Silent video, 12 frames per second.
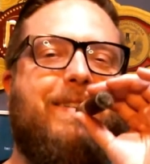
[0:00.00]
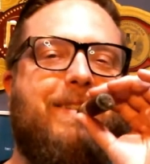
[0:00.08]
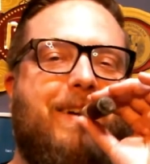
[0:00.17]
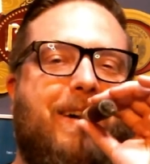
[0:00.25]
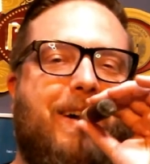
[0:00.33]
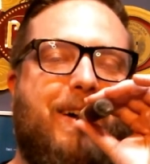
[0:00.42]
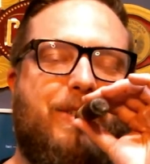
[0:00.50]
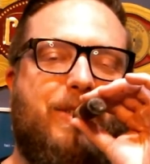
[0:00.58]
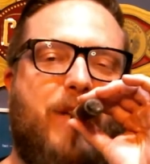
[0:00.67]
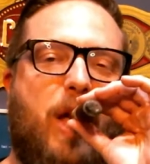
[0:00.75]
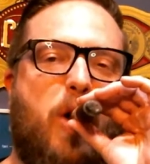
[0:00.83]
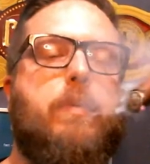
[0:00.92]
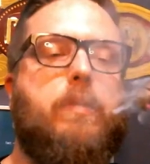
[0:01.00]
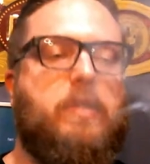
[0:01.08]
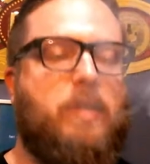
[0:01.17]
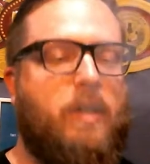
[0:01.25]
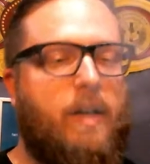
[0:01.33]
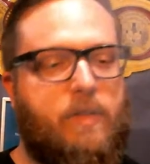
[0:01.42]
gosh.
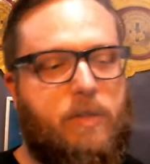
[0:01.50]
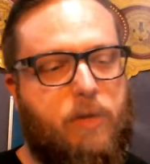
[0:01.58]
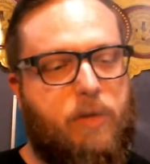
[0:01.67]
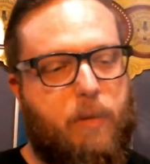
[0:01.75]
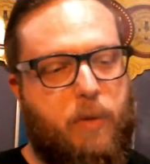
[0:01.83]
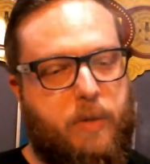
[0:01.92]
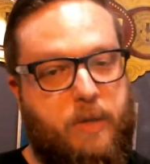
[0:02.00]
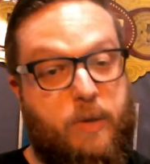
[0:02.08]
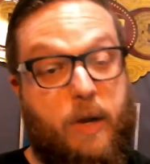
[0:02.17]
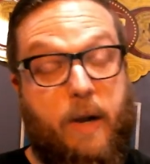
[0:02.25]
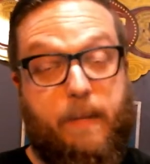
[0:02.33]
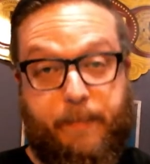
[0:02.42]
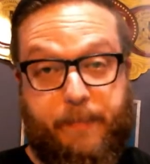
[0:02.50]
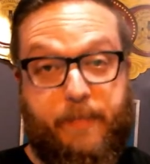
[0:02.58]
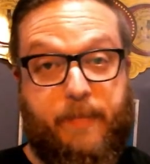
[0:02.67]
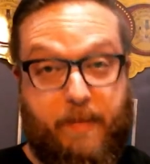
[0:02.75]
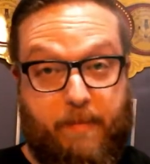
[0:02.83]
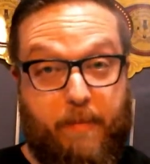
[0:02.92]
Still having some trouble with the draw,
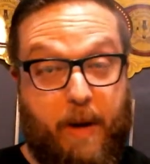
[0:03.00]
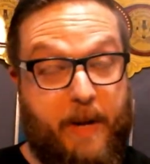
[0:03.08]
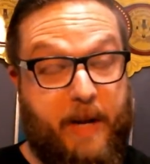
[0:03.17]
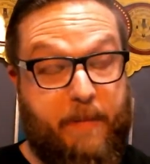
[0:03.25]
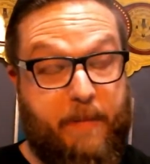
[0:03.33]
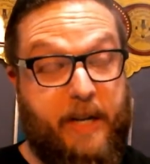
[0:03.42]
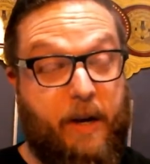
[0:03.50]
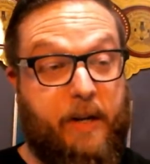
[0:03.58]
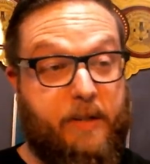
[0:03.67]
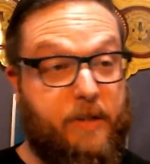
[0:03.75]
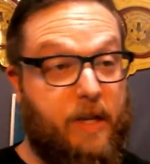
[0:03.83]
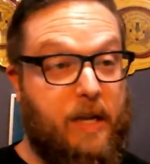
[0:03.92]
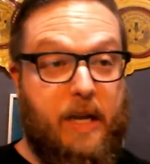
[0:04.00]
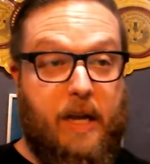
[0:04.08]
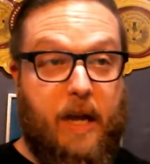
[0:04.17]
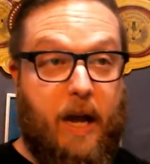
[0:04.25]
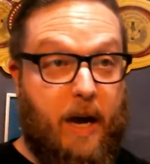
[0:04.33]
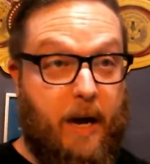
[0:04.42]
but being, being honest,
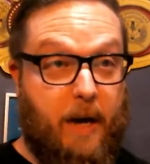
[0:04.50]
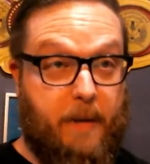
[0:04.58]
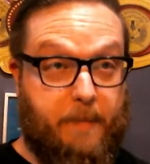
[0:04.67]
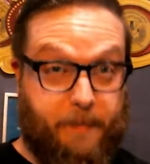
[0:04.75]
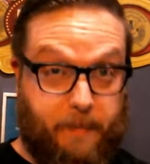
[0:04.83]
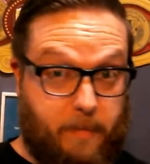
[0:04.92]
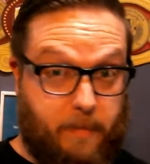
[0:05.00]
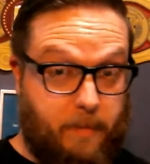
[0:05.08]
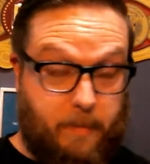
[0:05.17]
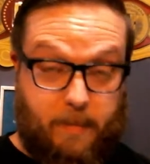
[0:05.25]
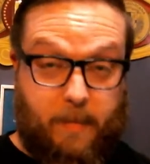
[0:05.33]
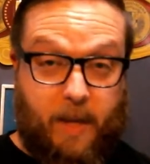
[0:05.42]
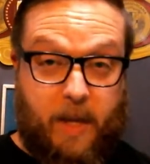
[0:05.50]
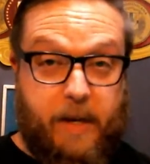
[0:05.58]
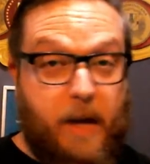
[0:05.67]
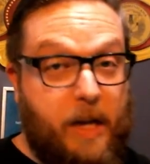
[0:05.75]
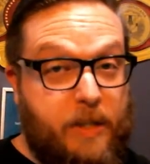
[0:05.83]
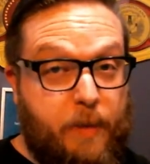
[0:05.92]
um,
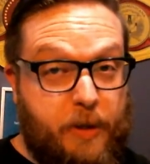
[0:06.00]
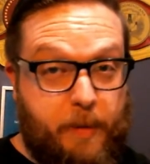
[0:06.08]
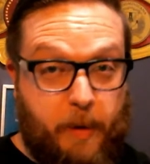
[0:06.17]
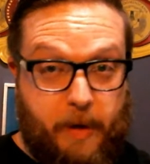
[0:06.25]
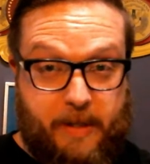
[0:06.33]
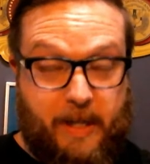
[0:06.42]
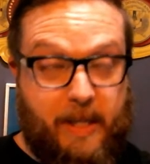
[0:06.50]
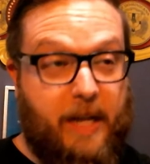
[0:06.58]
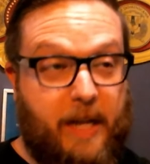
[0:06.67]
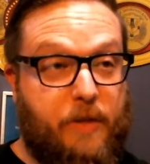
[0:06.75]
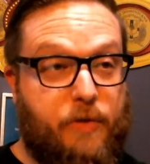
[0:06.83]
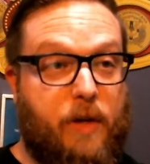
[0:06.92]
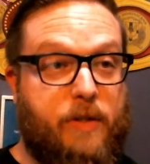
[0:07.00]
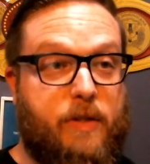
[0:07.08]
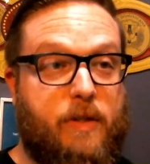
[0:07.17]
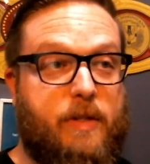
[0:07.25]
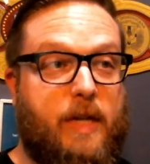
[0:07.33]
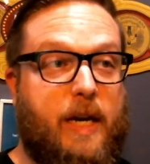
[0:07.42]
not as much smoke as I'd like. The draw's
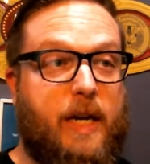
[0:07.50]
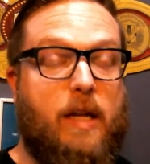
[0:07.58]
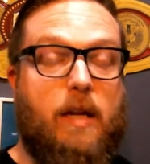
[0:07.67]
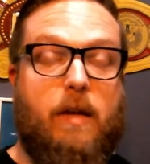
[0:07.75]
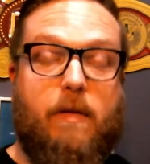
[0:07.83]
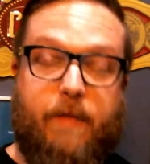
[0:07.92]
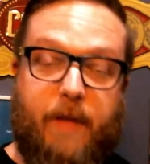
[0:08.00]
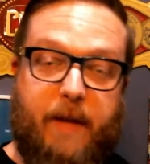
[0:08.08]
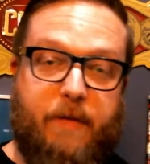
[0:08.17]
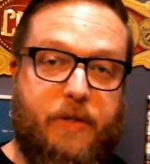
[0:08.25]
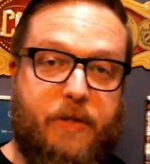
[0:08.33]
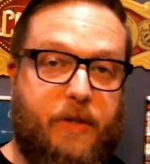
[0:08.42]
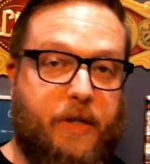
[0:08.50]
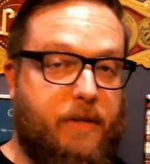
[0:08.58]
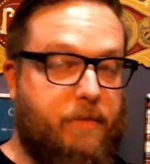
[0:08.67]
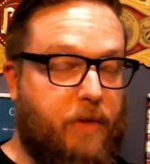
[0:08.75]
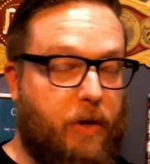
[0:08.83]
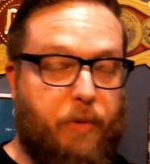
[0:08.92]
a little tight. Flavor's
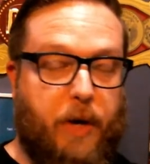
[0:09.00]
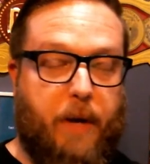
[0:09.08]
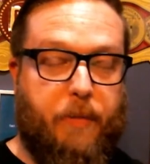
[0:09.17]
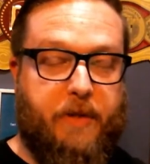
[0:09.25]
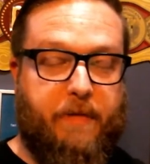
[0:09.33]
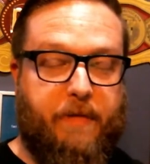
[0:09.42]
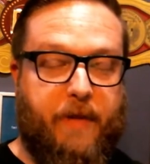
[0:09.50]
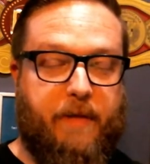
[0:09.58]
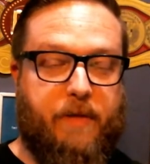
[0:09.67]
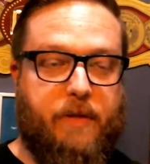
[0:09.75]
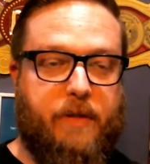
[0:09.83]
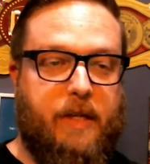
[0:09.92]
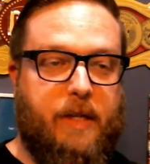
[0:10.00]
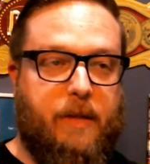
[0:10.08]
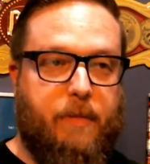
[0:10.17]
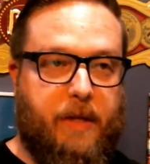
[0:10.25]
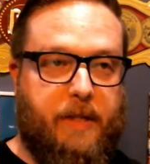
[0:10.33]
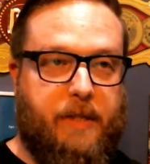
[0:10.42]
good, no problem with the flavors.
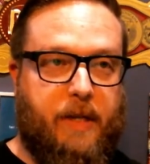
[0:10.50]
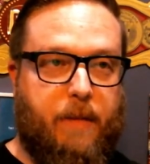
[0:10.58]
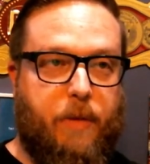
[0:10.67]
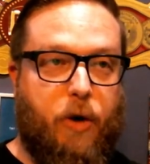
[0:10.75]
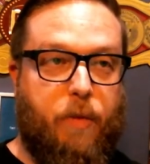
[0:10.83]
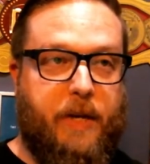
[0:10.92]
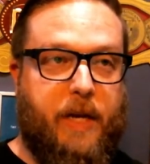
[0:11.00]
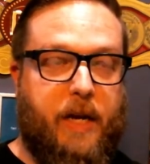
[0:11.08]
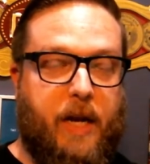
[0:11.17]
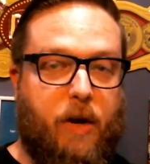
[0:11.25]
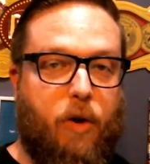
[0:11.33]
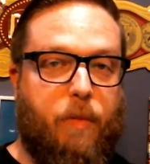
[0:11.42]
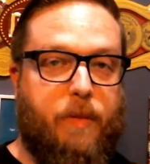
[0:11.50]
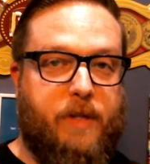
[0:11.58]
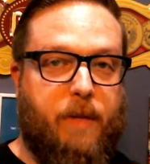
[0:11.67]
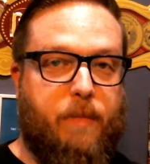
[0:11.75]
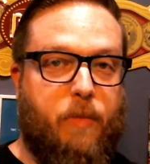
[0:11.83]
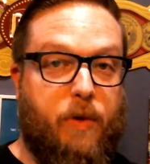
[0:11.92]
But uh, I'm hoping it kind of
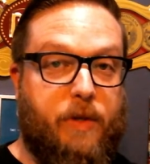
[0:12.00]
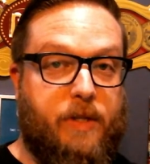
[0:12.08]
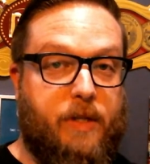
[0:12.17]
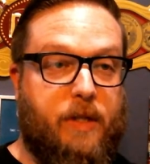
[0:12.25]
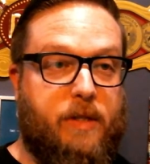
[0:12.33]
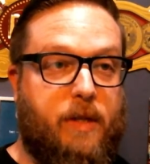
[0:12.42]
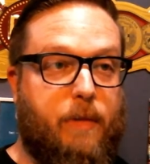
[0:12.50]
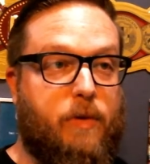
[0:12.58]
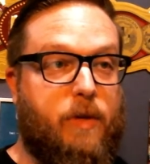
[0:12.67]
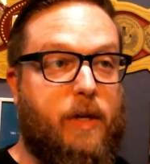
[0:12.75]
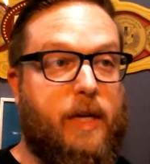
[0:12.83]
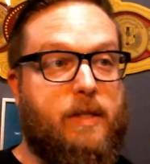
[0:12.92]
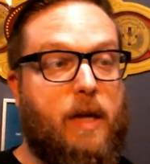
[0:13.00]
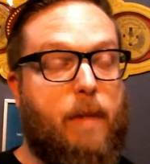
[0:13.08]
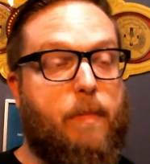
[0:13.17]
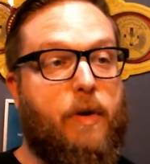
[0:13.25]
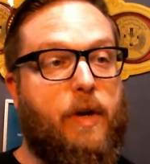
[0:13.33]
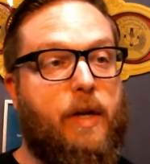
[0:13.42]
opens up more as, as time goes on. Like, it's
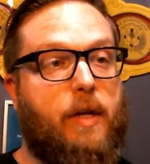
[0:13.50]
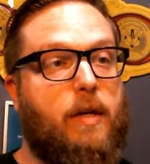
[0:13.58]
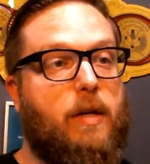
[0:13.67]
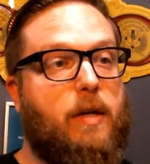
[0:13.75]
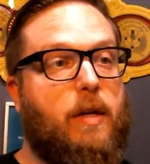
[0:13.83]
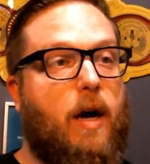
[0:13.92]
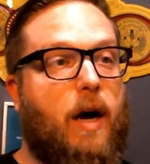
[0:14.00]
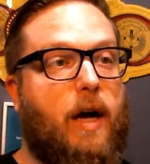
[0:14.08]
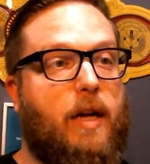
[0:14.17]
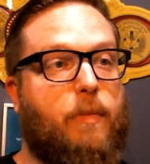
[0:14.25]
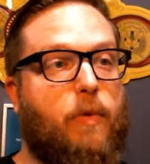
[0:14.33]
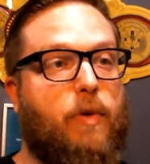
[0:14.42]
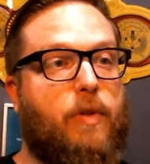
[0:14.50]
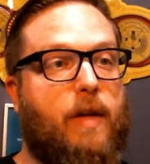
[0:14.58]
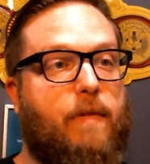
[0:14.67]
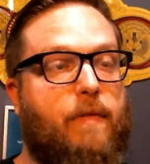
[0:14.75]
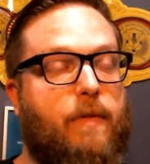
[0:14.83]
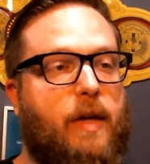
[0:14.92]
not burning hot anymore,
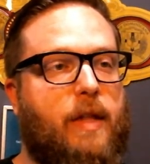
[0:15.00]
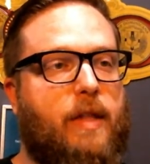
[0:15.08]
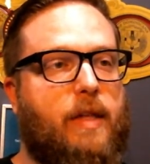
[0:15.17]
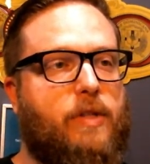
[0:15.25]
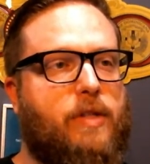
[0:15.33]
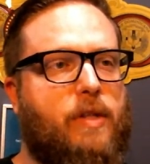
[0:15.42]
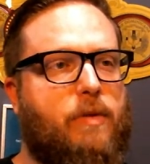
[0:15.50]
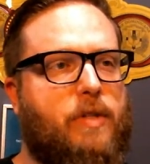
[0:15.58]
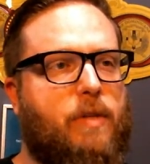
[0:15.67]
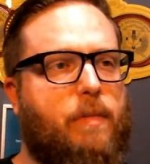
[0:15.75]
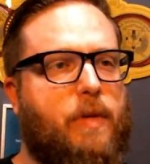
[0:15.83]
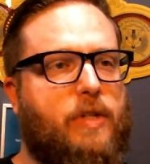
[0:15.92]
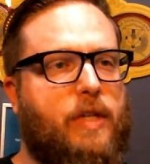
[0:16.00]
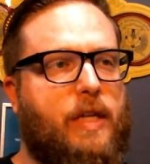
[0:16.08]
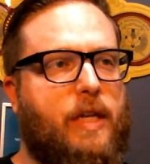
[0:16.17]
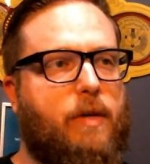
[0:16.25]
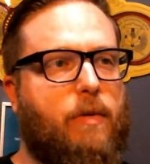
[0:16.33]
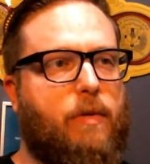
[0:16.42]
thankfully. I think just there was just a bunch of
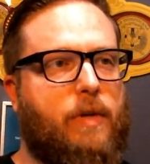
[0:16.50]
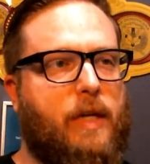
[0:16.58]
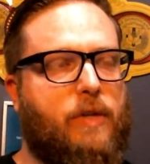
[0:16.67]
heat going, getting